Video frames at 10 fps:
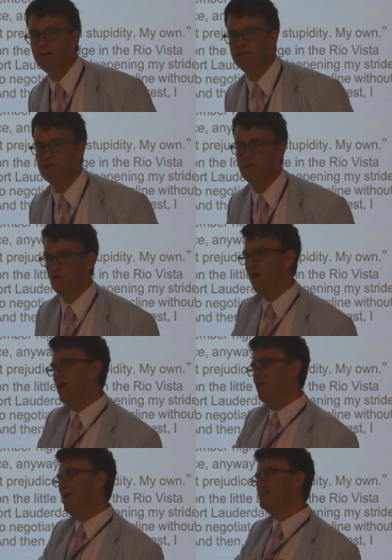mean to you?
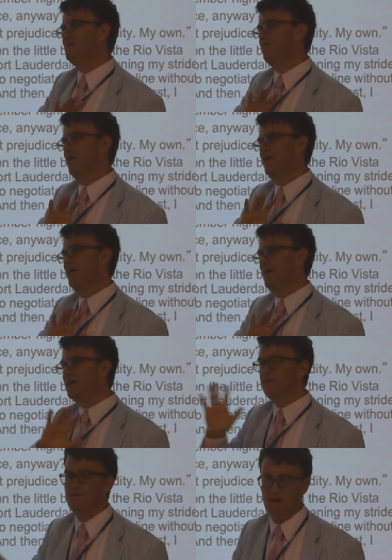That's a very
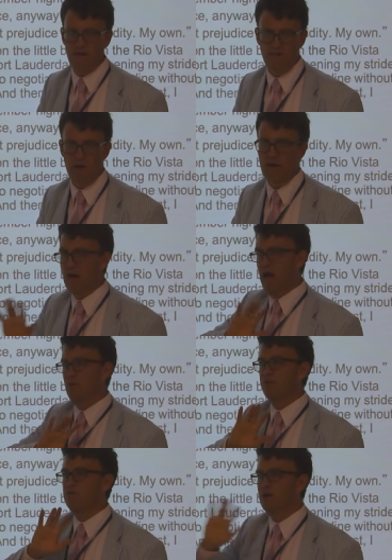ineffective way.
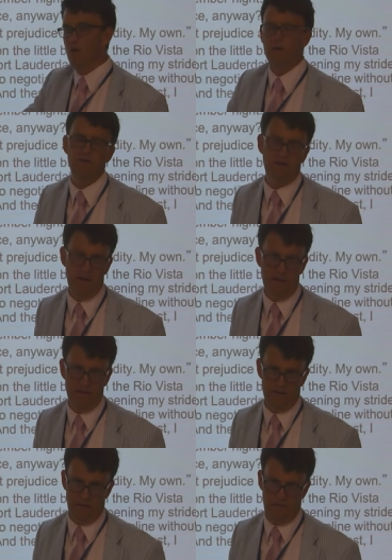I do not want to read that
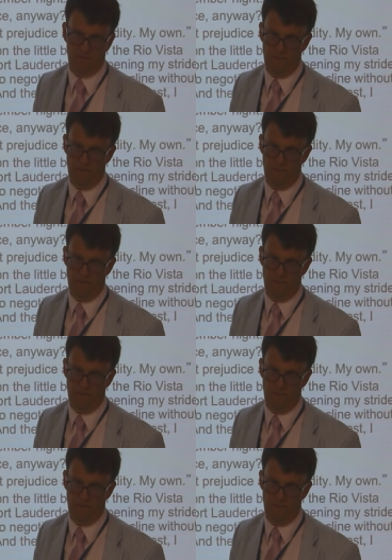essay.